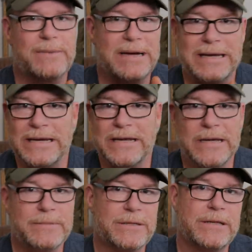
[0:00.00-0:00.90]
MI8
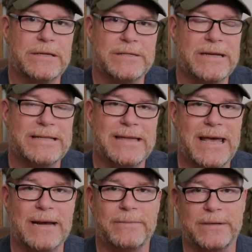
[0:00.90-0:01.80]
hips or things like
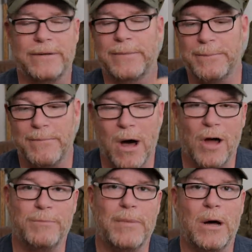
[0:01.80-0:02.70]
that that have been
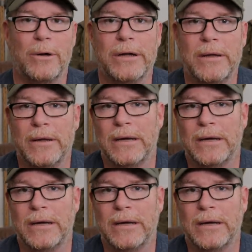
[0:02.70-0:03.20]
mothballed.